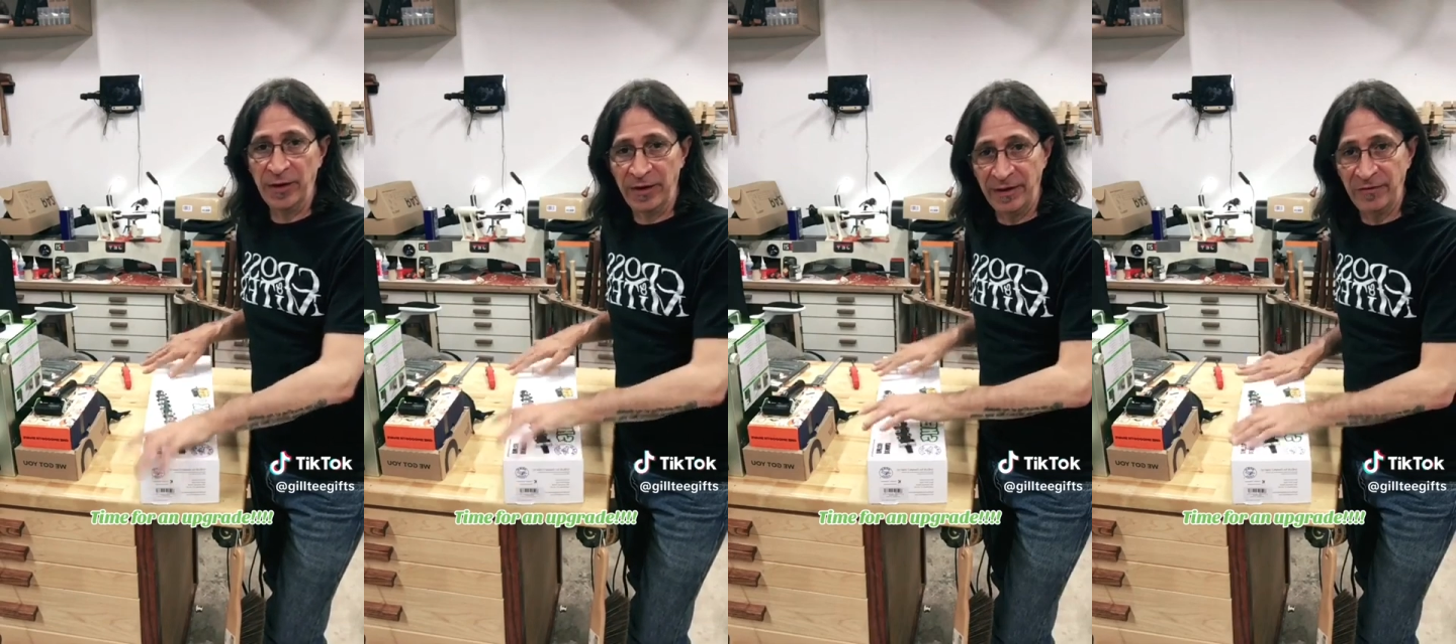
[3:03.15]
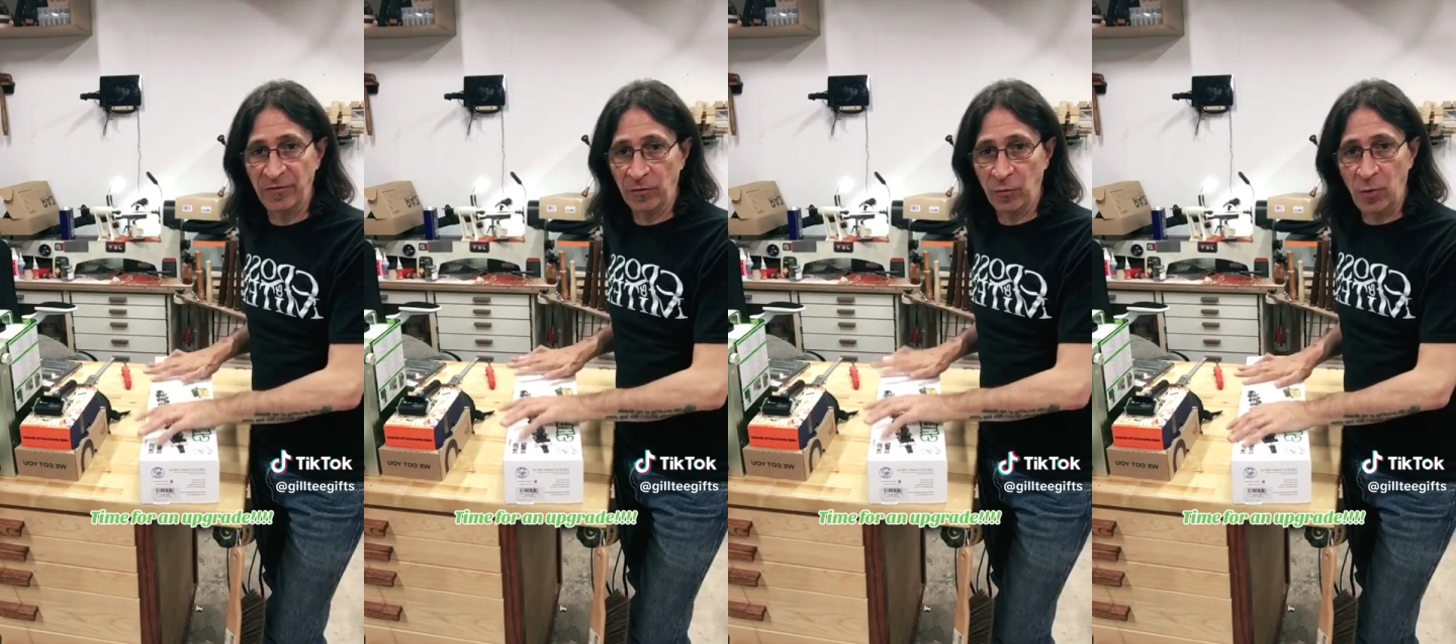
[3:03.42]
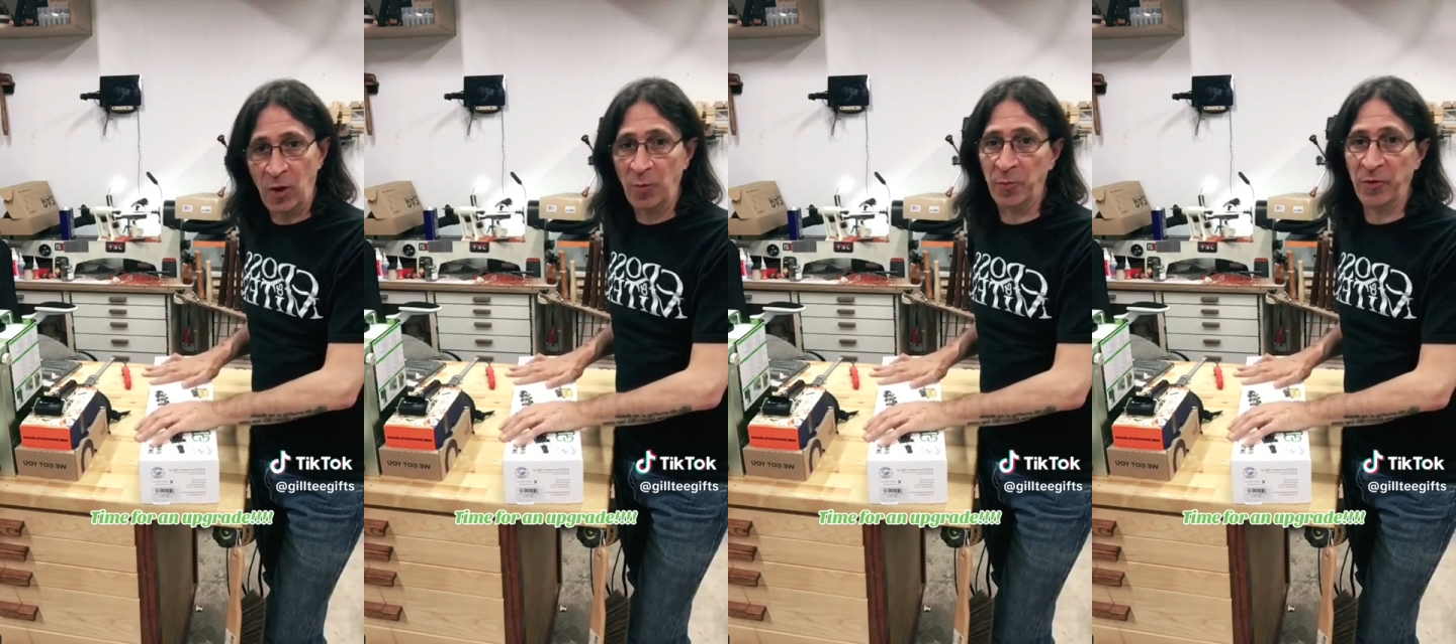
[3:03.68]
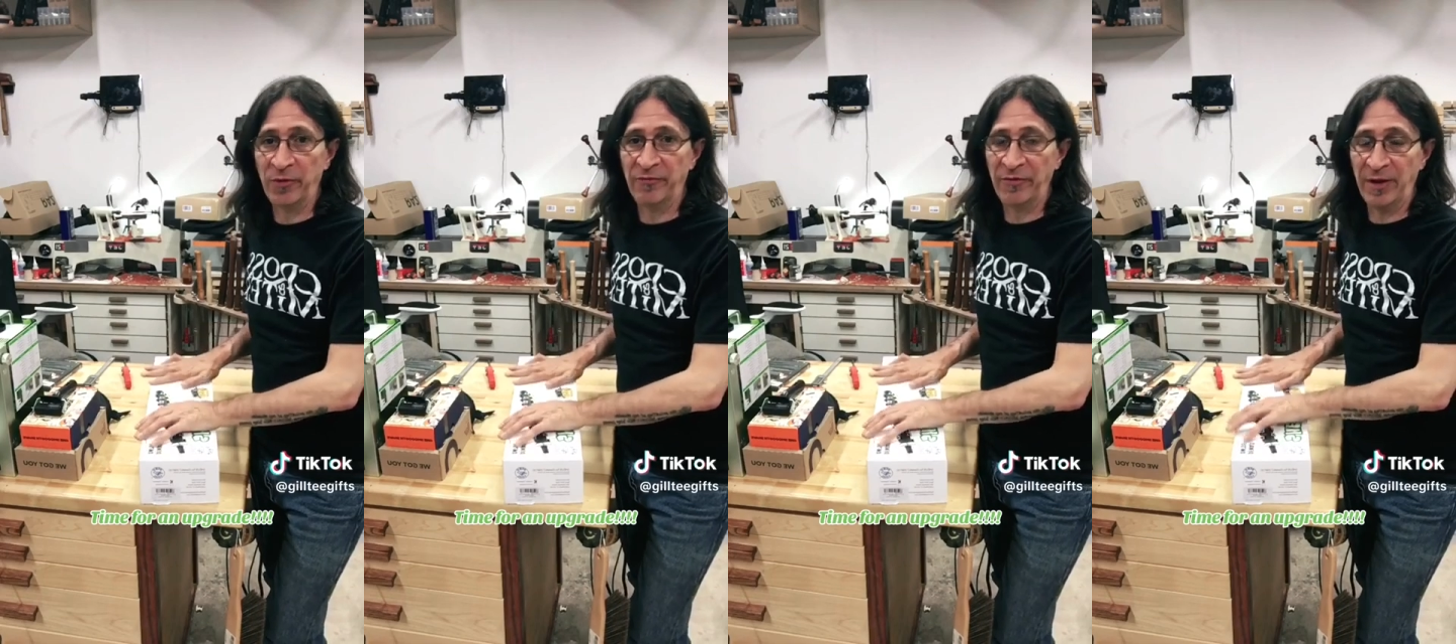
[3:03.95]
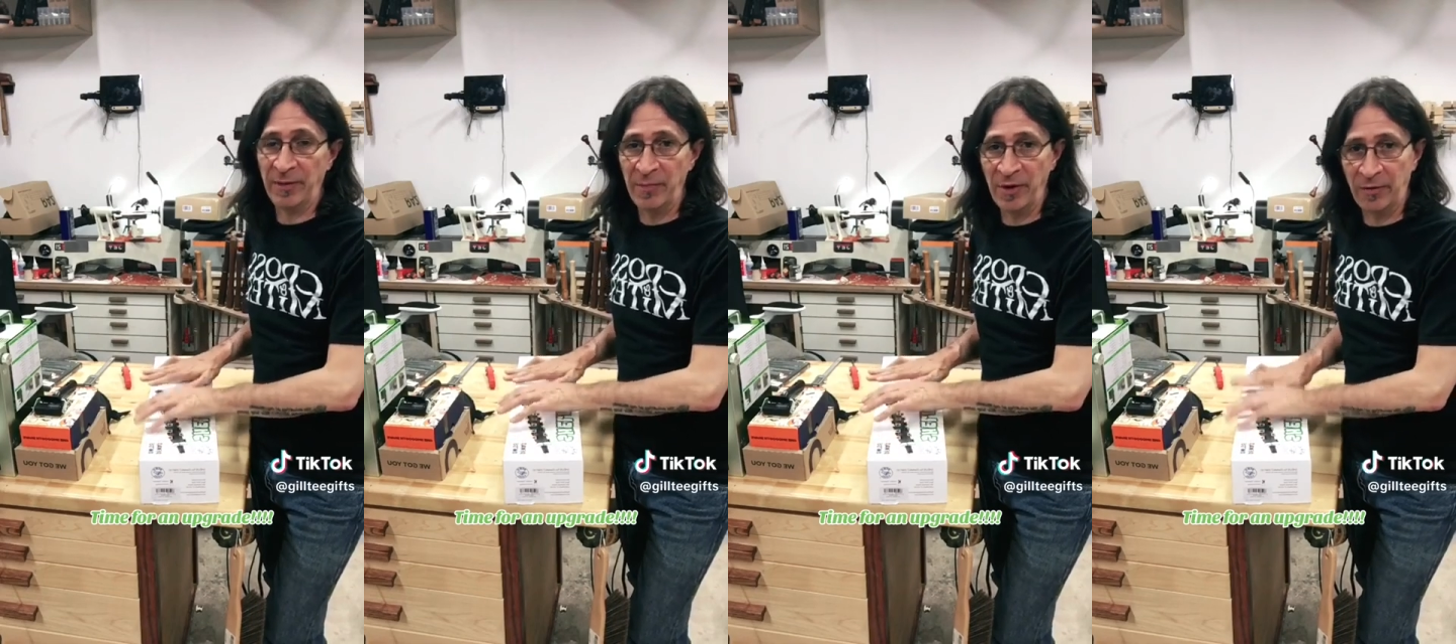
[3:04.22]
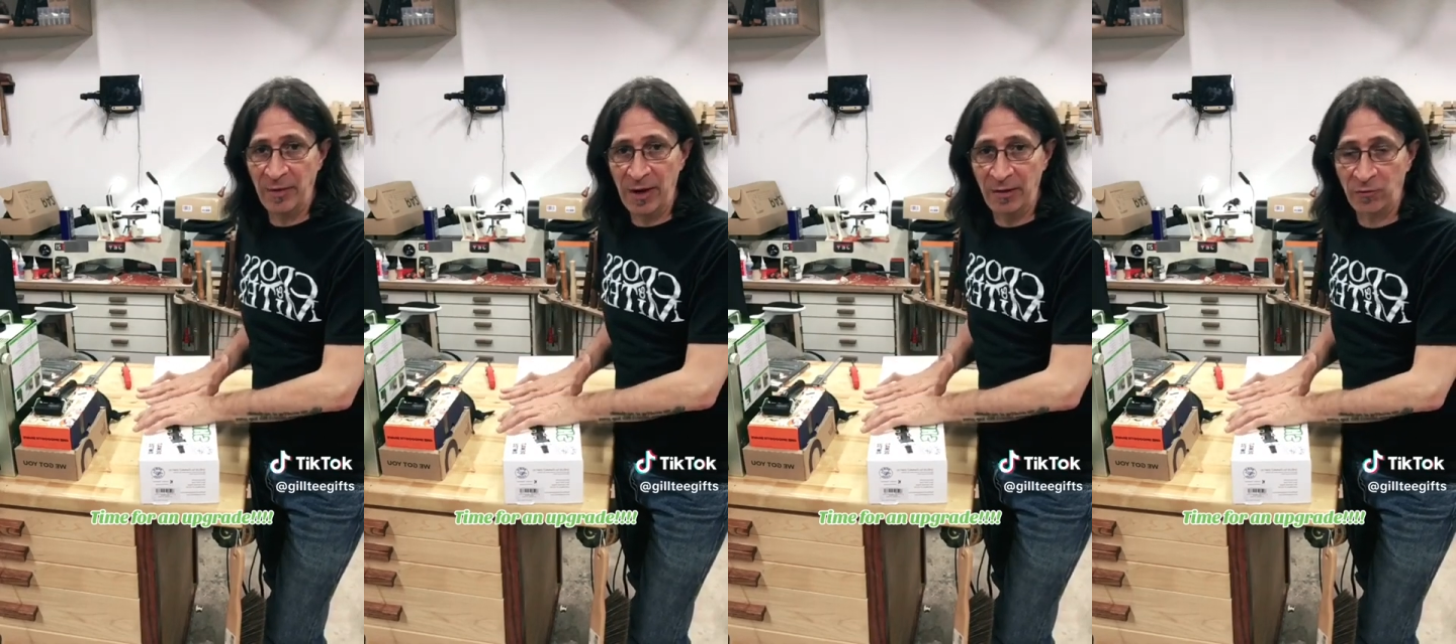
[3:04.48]
These are well proven. They've been
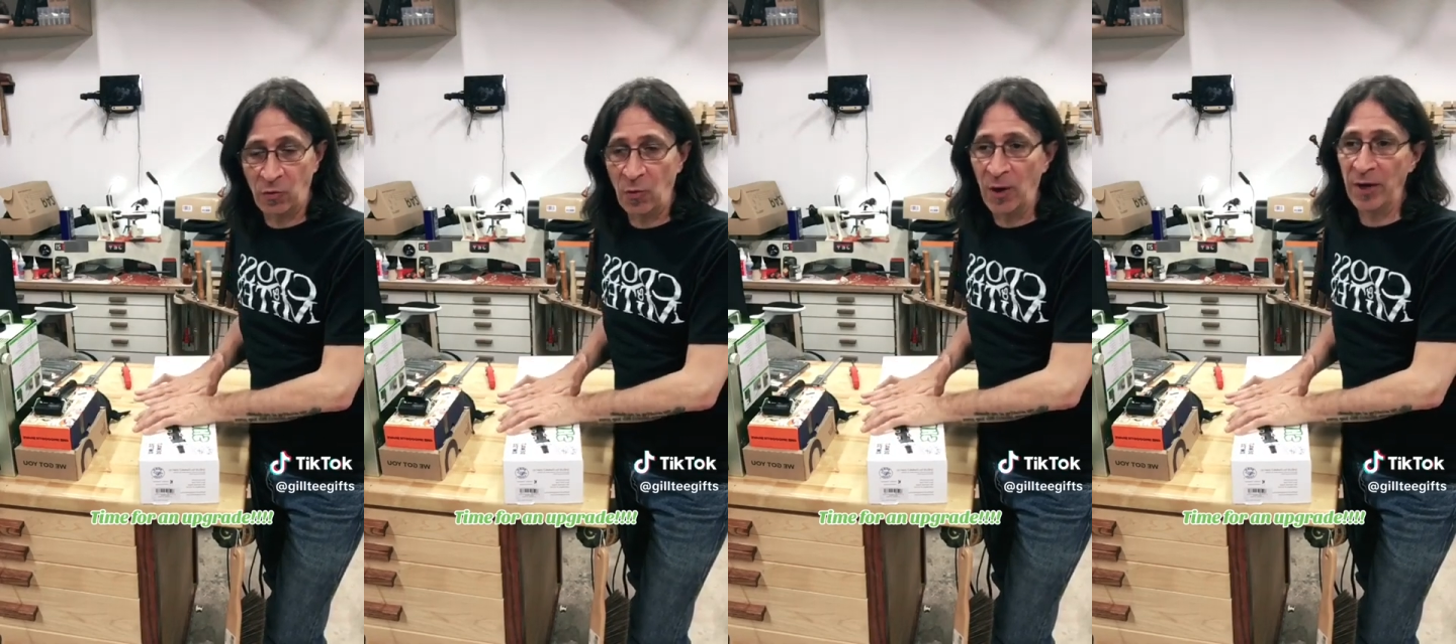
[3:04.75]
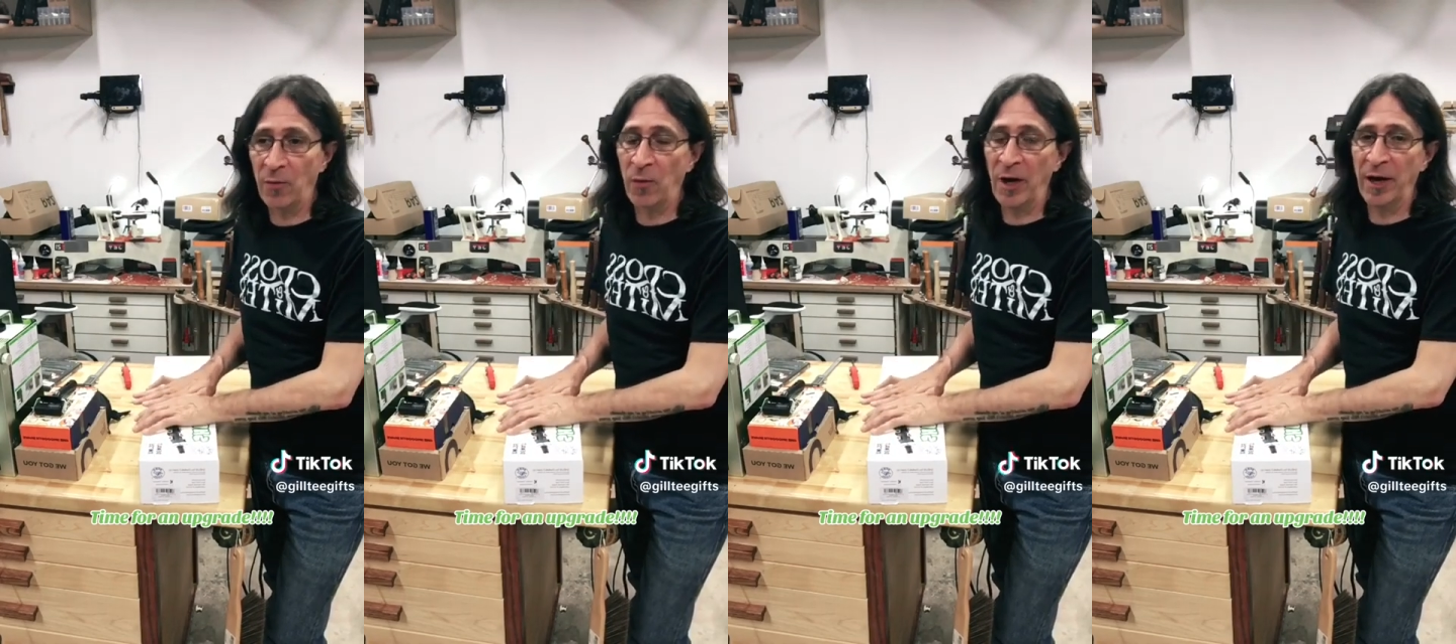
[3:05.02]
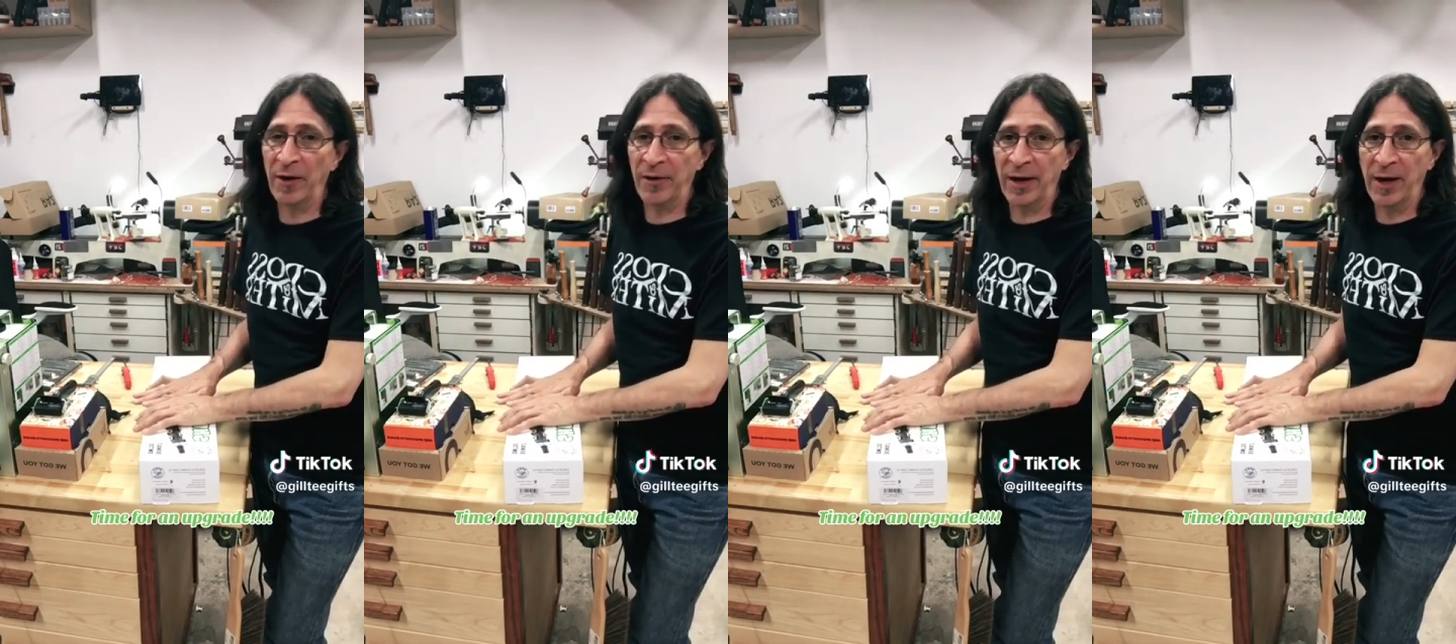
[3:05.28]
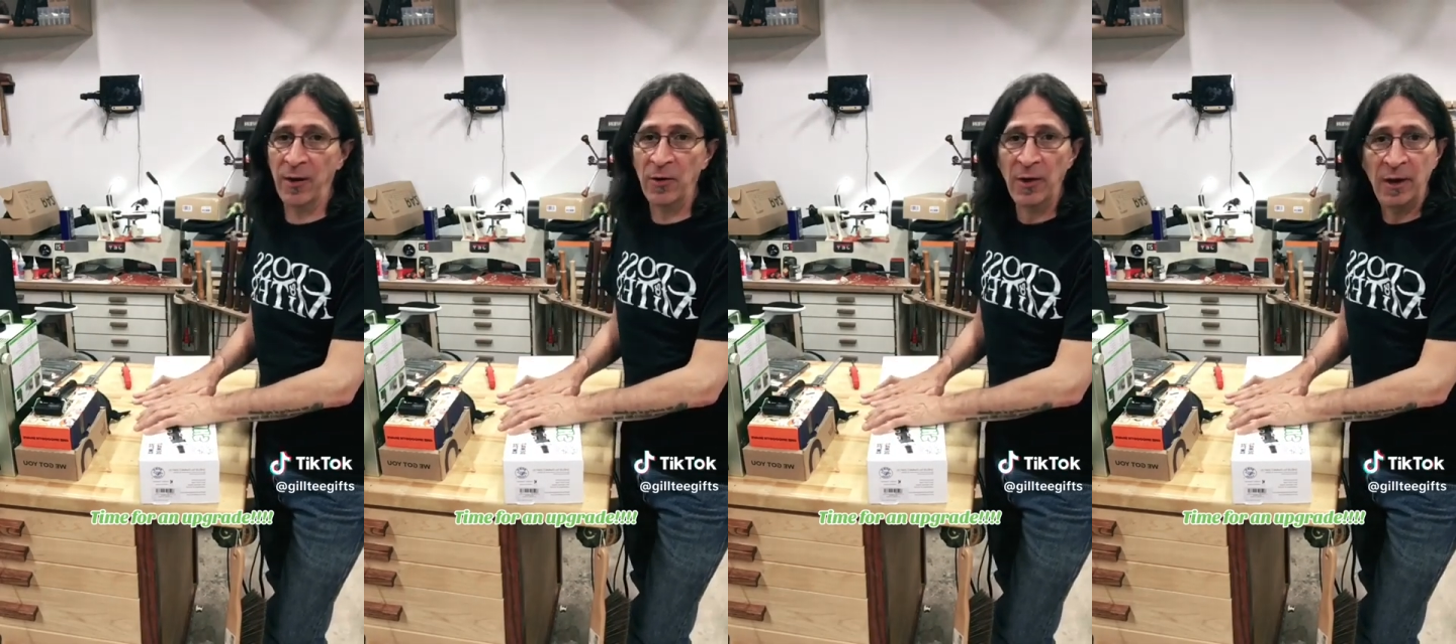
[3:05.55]
around quite a while now.